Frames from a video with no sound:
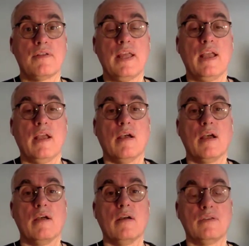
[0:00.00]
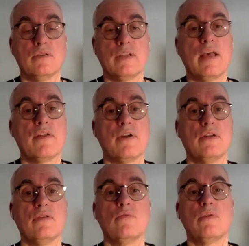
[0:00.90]
thing
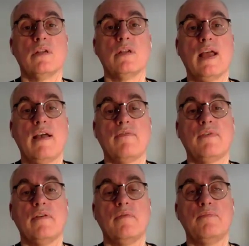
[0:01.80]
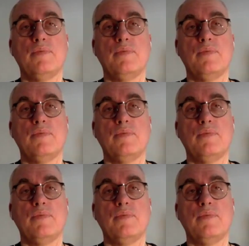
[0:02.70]
together. You will have a